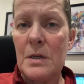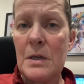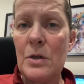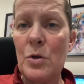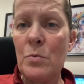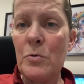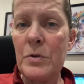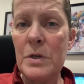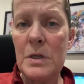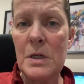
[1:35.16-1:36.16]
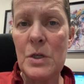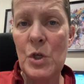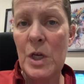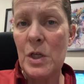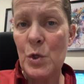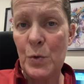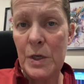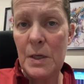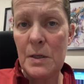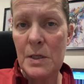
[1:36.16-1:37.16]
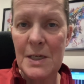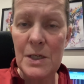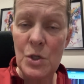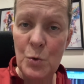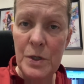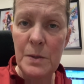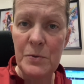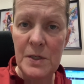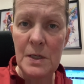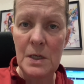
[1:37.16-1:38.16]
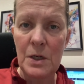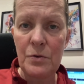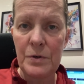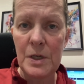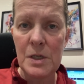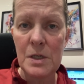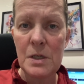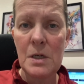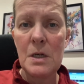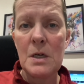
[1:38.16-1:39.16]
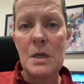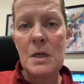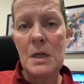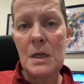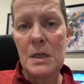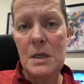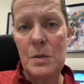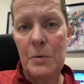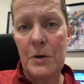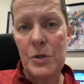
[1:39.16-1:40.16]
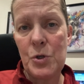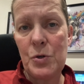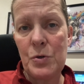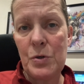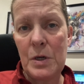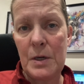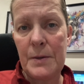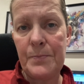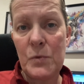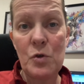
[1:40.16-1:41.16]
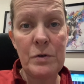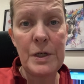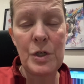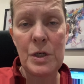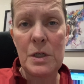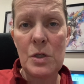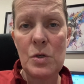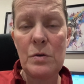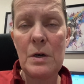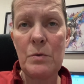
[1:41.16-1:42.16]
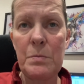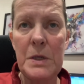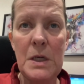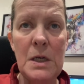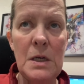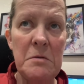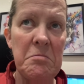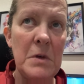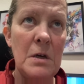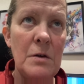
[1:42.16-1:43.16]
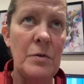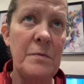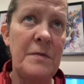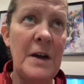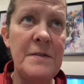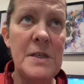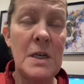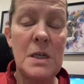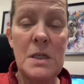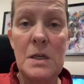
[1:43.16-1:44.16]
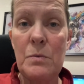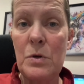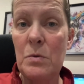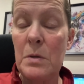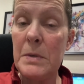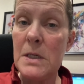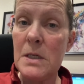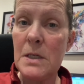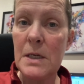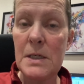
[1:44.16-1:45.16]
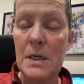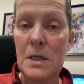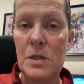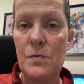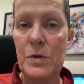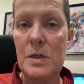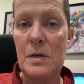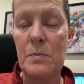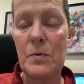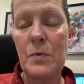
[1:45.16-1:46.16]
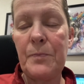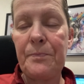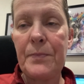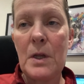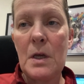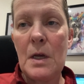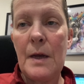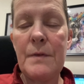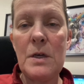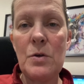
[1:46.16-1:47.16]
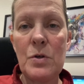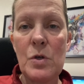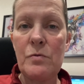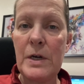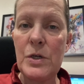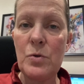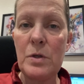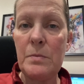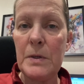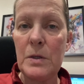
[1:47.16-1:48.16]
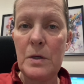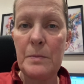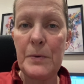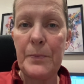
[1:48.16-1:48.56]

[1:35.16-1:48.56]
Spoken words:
no more than a 10 to 20% increase in departure duration. So that would be from 5 seconds. That would only be to 6 seconds, for example. And then you can gradually build up.